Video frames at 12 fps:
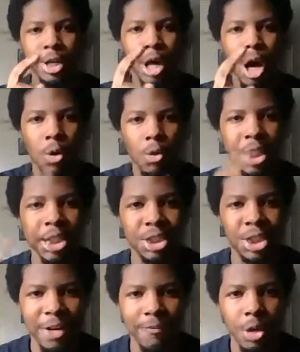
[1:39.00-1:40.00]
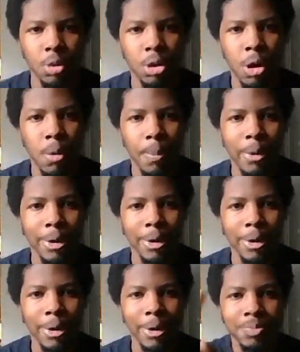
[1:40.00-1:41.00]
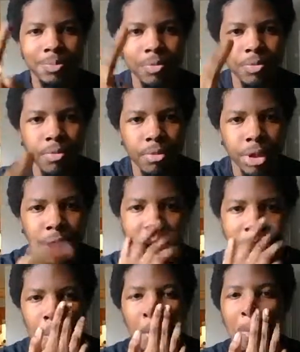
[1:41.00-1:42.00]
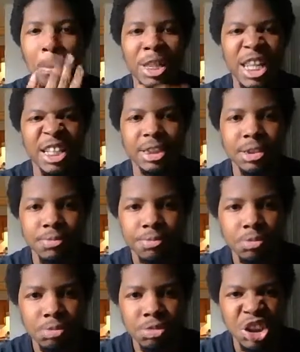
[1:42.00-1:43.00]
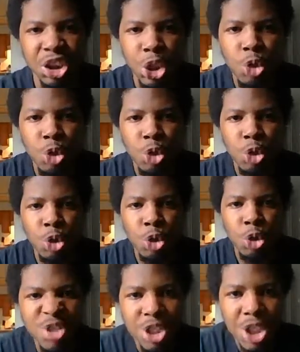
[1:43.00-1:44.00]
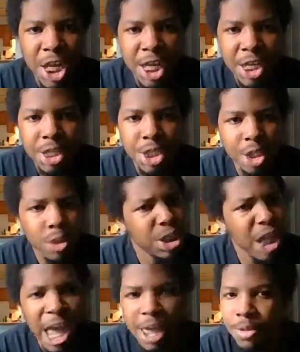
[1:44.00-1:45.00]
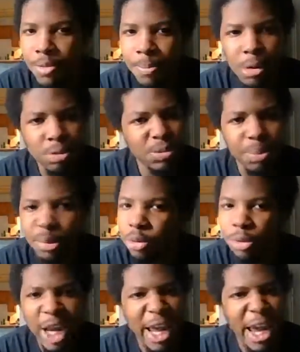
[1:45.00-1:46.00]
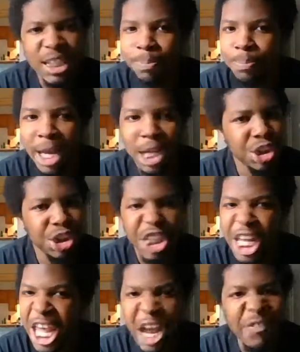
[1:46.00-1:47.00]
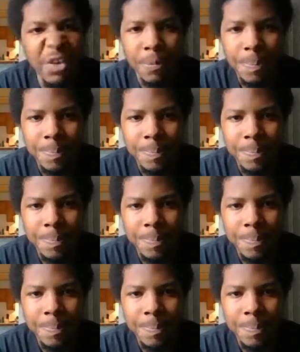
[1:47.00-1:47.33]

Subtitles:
And we'll get to that phone call part. I remember this. You and Shu Shane used to have the most brutal ass matches ever.